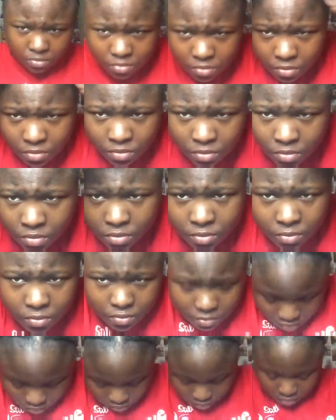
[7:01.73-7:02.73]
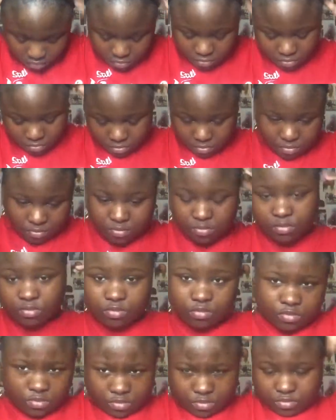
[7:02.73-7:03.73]
a month or two, so I definitely need to
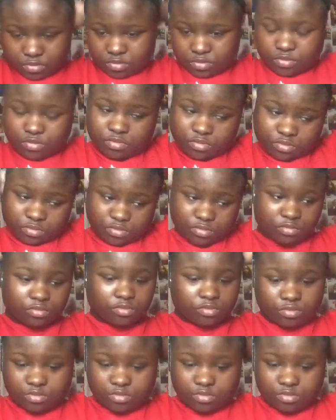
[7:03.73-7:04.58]
go in with some oil.